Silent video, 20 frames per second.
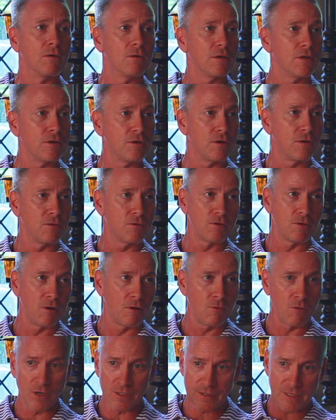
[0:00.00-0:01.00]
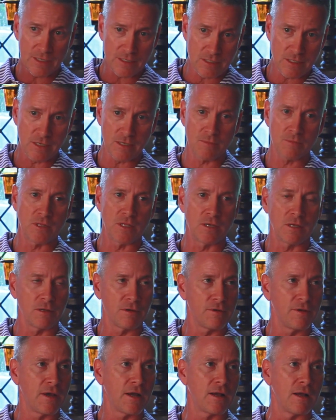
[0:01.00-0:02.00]
You don't want that team in the other
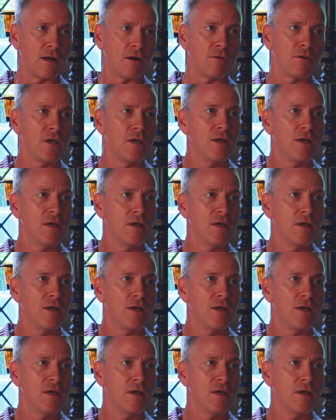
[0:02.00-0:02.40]
dugout